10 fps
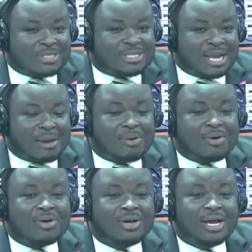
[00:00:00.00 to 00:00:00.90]
I want
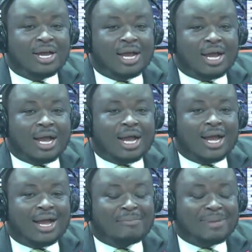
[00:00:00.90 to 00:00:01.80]
your guy
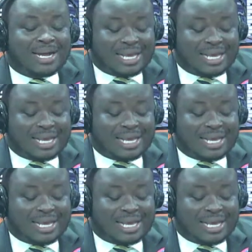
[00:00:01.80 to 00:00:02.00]
Bruta Mori.